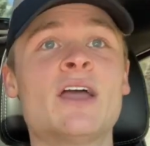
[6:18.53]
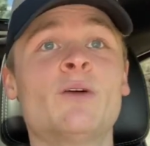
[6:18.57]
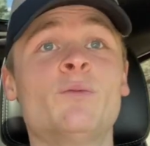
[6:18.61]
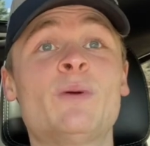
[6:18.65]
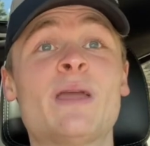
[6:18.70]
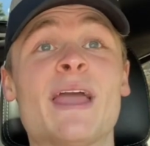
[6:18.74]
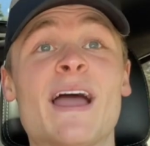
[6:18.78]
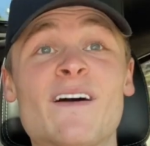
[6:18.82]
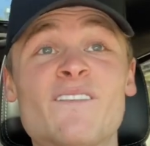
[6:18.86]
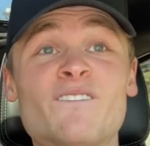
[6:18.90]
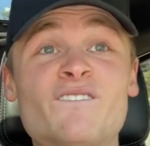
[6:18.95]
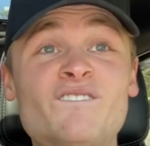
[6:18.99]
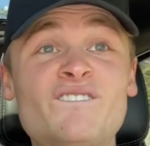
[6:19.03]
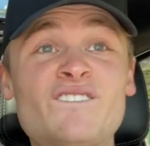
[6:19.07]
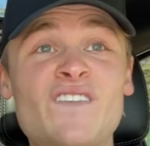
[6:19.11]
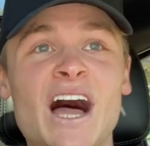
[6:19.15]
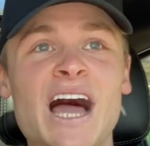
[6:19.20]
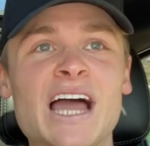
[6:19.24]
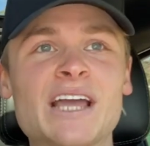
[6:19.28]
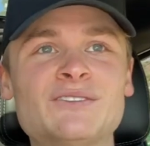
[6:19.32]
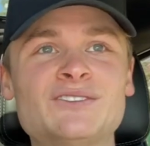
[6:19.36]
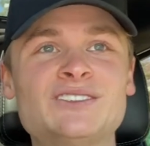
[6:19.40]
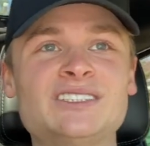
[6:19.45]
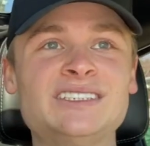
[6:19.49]
We have
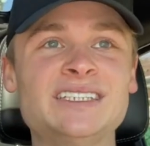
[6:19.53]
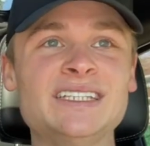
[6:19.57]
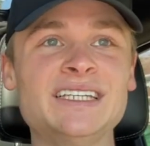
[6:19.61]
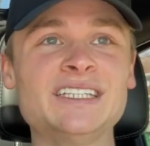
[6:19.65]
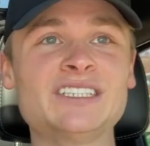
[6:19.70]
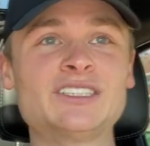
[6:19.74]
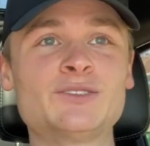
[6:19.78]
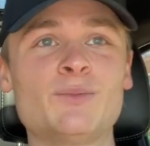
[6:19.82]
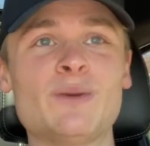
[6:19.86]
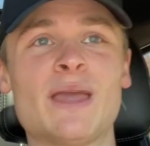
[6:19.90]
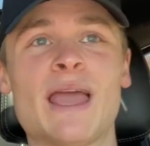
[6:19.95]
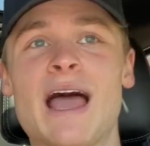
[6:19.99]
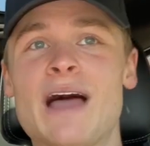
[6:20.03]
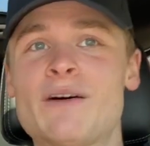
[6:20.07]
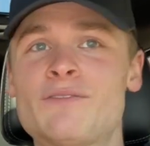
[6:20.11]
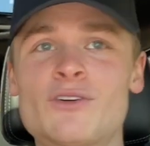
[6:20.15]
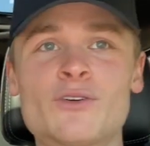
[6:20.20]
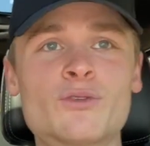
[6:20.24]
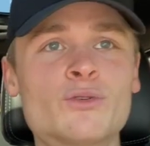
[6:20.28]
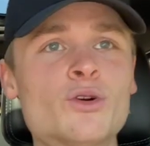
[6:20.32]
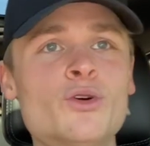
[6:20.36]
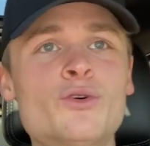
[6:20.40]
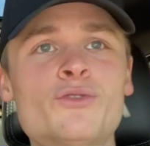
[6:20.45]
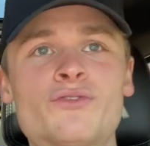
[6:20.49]
5 seats, we have
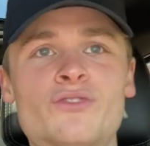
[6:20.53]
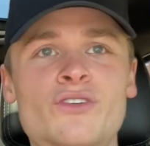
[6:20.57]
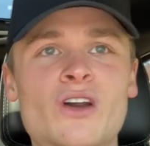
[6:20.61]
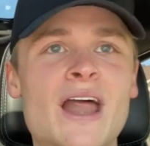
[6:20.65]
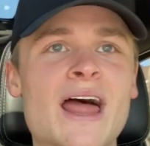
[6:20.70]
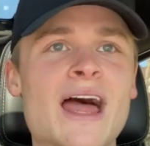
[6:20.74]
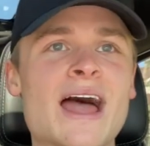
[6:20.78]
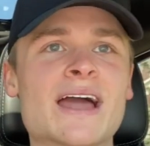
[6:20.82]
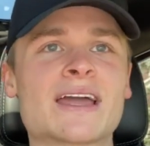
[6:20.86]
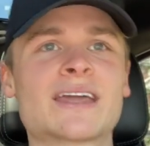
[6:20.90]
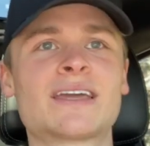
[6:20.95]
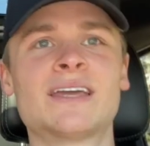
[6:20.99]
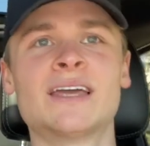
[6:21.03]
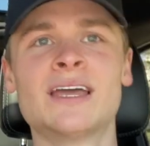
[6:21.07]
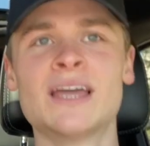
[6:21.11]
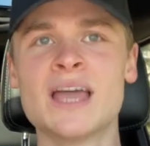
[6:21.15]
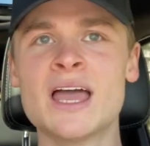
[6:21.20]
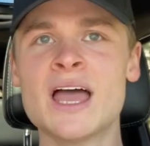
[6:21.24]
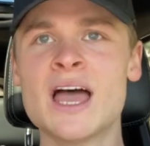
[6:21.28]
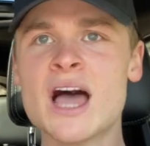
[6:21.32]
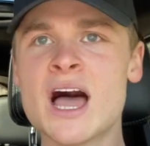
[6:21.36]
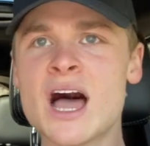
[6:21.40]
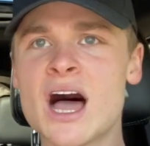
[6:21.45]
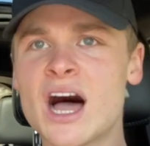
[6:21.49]
a roof rack,
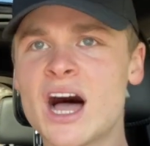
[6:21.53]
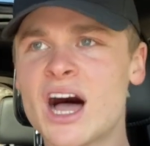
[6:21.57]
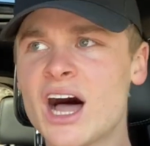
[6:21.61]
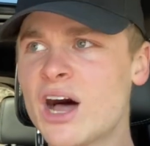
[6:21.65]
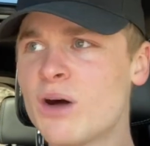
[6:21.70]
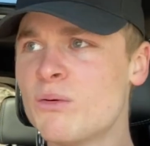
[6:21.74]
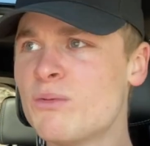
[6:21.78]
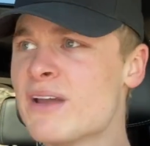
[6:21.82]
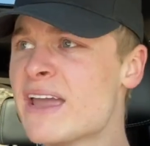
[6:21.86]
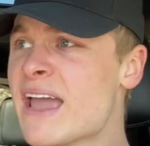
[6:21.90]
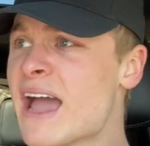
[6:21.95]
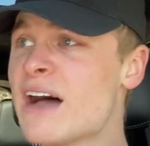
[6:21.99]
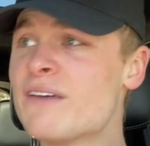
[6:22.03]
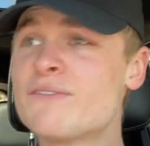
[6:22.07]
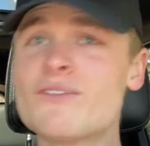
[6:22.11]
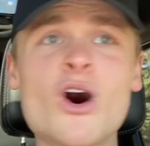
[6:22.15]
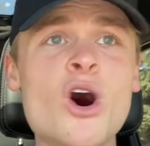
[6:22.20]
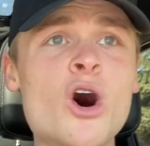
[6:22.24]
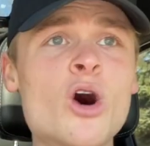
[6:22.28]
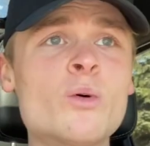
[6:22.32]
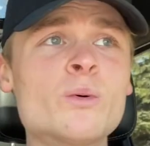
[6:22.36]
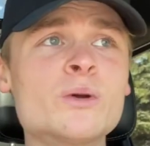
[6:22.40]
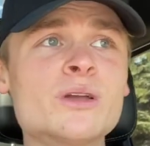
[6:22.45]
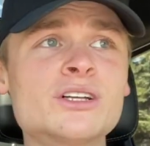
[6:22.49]
we have
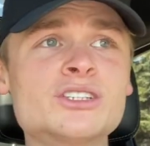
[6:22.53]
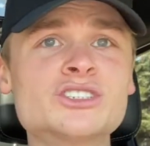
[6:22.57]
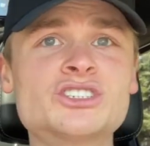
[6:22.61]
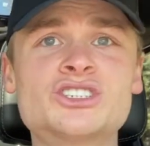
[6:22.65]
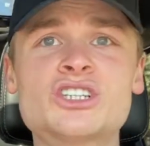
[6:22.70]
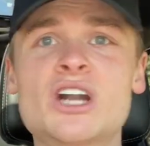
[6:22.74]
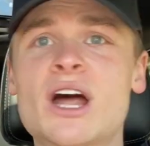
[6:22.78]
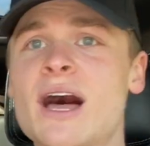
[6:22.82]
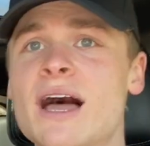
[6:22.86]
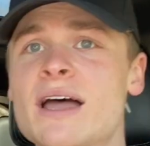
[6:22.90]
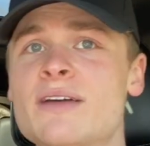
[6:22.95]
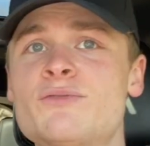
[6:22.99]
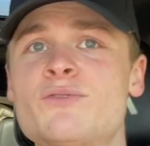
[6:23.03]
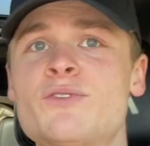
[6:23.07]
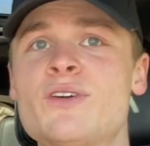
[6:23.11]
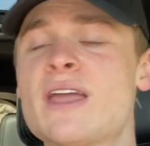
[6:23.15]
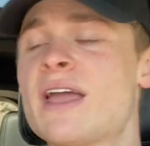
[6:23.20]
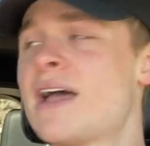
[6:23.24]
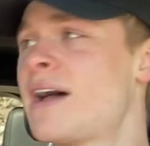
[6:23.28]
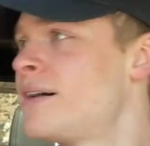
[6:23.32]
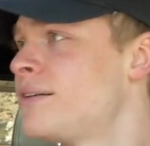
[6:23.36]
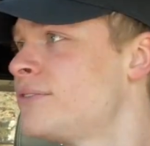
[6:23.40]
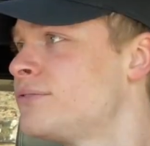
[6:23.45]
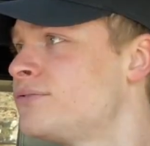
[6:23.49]
all-wheel drive, we
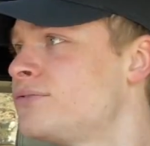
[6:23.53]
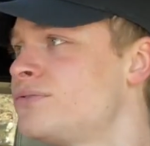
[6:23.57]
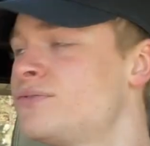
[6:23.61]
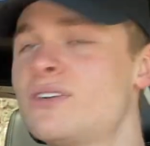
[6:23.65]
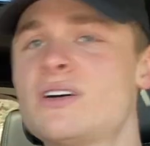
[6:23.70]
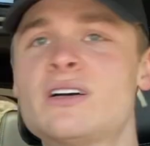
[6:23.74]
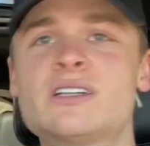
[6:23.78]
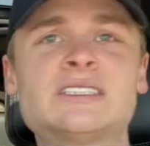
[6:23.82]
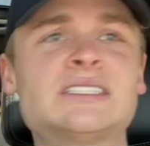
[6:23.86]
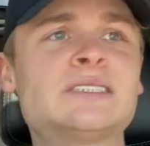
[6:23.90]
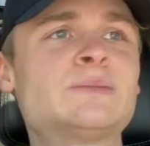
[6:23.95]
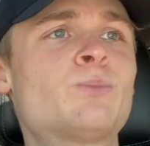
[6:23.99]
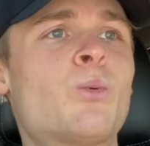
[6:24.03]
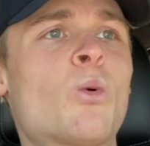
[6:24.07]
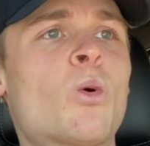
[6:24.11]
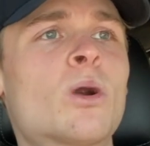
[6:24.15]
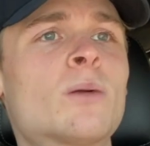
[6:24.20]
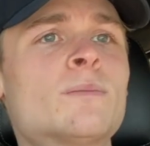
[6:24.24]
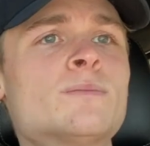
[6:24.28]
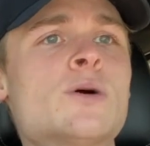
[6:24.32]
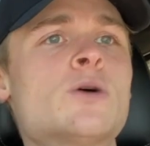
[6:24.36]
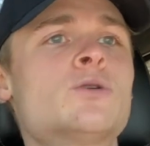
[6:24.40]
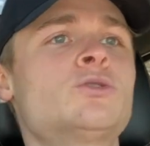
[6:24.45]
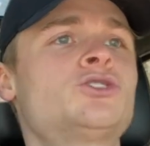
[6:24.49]
have
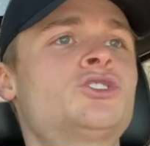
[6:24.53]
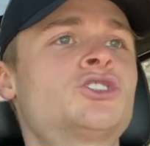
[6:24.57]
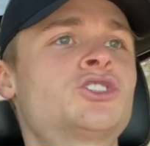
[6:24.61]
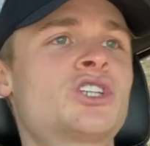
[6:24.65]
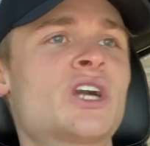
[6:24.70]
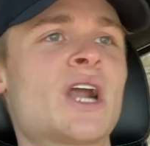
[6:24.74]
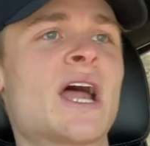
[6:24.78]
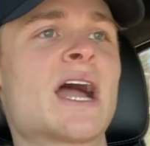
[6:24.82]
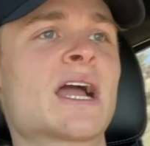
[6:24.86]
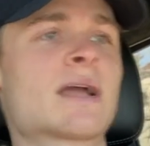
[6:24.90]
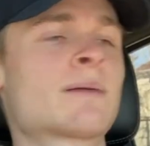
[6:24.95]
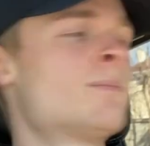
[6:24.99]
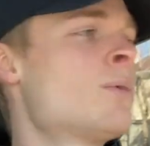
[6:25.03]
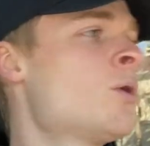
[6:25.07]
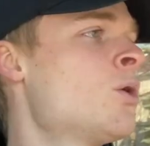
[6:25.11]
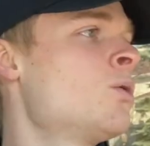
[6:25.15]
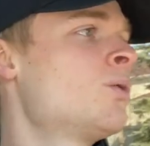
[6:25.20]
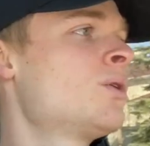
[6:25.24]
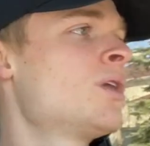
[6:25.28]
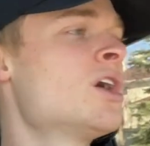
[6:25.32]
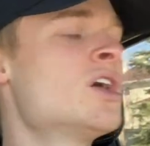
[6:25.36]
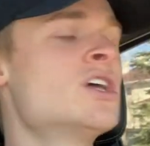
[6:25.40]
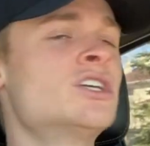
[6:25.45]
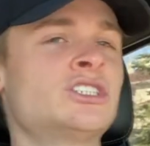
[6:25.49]
sport mode, track
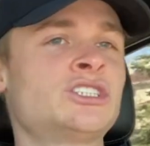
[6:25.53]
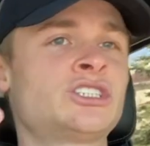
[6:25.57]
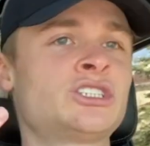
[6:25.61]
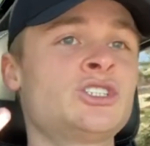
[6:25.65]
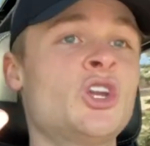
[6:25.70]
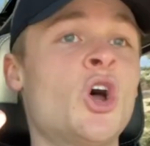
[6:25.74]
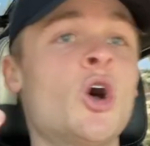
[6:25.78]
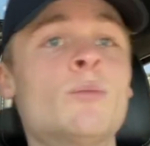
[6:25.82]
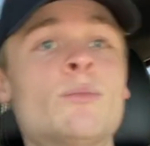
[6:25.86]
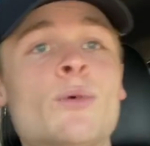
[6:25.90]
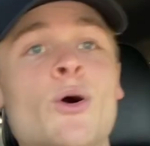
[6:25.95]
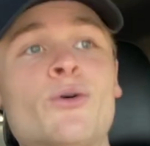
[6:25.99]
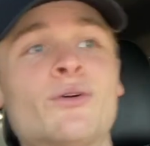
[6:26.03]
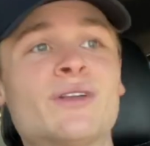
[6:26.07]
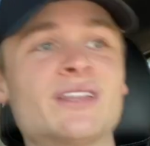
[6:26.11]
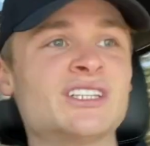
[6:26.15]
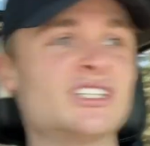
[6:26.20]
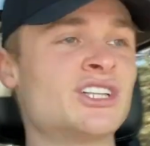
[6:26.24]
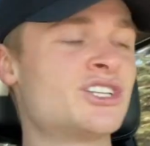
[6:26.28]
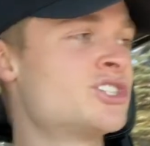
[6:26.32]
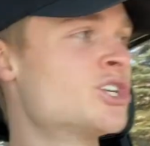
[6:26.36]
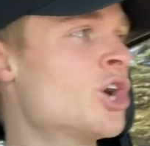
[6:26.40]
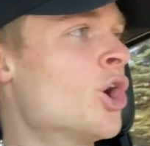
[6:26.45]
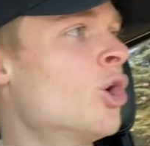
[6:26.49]
mode, snow mode,
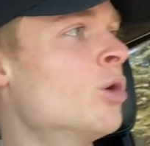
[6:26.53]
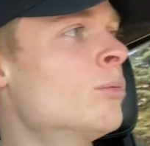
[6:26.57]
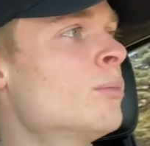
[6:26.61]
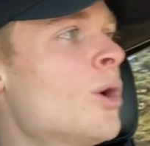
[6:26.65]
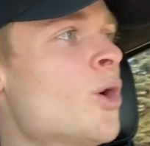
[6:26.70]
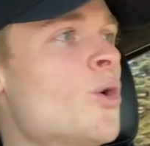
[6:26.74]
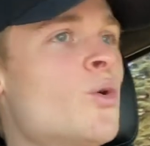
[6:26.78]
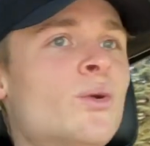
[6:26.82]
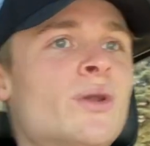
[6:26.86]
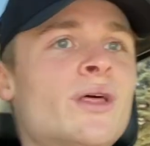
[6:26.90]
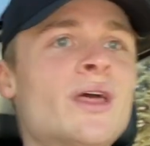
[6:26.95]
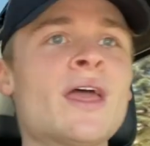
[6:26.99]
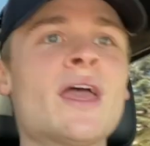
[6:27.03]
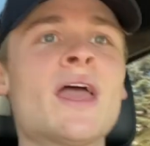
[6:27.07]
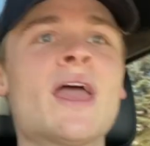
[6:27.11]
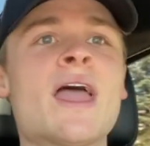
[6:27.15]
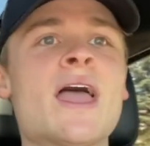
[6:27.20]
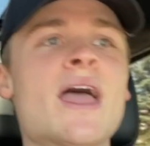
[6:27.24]
and tow mode.